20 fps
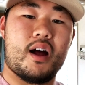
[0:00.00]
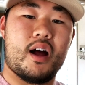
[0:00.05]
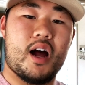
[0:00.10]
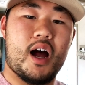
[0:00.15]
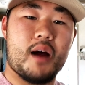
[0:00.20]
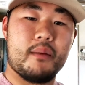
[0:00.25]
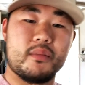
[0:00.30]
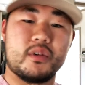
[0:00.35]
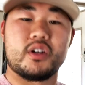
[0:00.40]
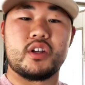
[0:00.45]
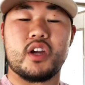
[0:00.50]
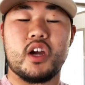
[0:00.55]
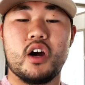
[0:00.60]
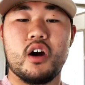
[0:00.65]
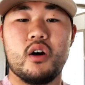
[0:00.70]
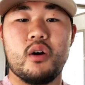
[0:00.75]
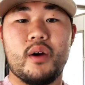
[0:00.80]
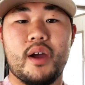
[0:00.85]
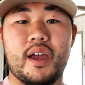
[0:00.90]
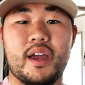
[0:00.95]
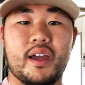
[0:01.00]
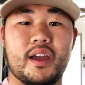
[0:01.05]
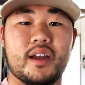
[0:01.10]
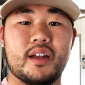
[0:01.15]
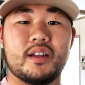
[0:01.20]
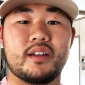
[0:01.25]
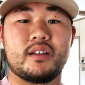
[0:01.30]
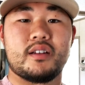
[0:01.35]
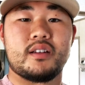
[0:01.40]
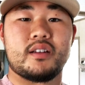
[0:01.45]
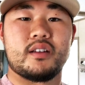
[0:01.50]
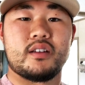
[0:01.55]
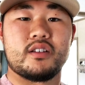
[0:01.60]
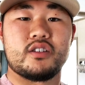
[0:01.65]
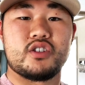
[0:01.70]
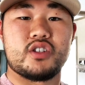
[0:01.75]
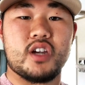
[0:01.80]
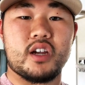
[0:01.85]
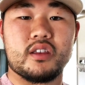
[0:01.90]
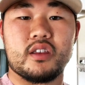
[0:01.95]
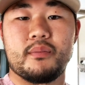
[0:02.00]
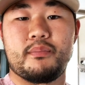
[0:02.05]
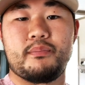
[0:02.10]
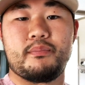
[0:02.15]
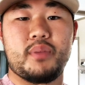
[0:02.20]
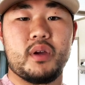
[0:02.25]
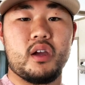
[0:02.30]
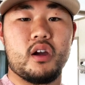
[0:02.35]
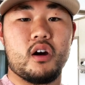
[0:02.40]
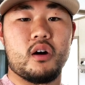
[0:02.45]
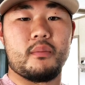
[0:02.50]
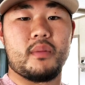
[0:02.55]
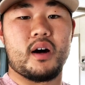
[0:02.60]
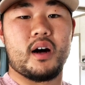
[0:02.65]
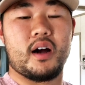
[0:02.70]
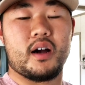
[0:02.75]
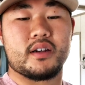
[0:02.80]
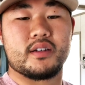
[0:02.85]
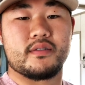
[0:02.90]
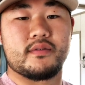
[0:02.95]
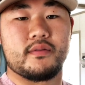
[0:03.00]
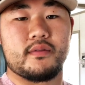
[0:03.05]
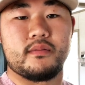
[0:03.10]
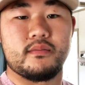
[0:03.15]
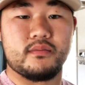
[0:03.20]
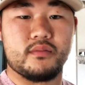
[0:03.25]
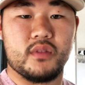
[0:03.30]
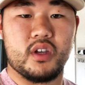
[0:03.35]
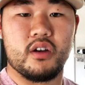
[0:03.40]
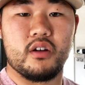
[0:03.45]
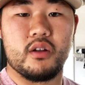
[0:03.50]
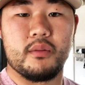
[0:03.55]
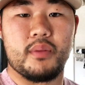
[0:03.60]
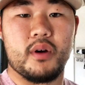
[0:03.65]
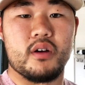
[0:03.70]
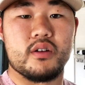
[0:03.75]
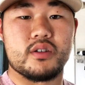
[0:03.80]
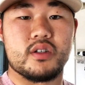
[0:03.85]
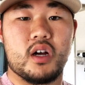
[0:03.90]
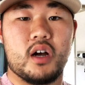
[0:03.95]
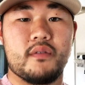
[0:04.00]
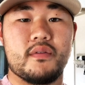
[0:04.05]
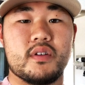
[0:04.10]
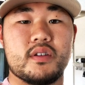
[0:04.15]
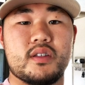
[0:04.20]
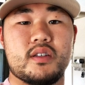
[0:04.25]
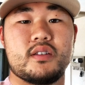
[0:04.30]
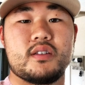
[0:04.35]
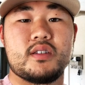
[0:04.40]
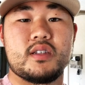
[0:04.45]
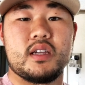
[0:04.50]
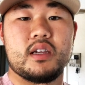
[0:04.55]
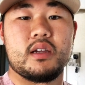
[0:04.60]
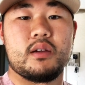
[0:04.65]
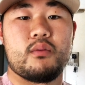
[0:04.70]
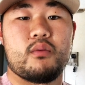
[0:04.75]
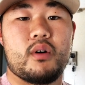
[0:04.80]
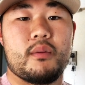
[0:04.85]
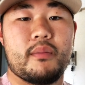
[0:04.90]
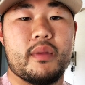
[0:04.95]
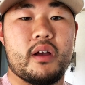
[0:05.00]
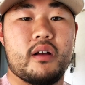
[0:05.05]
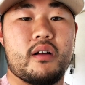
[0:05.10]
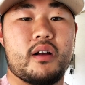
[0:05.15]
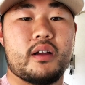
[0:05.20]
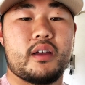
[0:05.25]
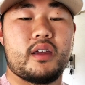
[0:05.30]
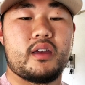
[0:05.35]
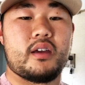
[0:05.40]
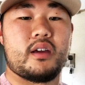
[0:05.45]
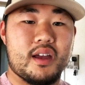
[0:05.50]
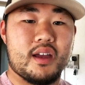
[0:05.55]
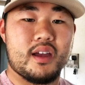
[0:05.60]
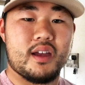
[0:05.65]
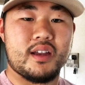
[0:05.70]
I'm gonna go and check the PO box, go to the post office and see what mail I get.